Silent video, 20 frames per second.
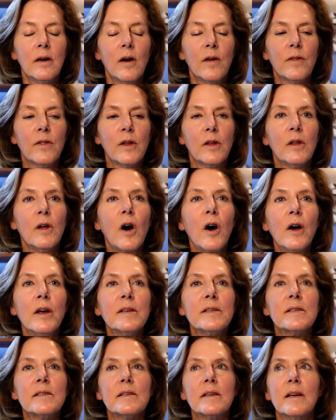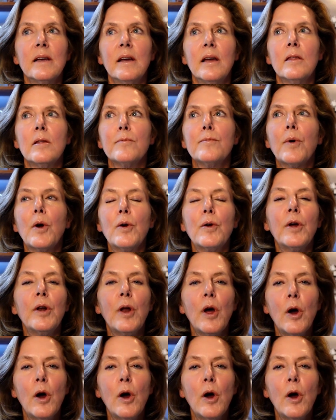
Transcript: The loss and the broken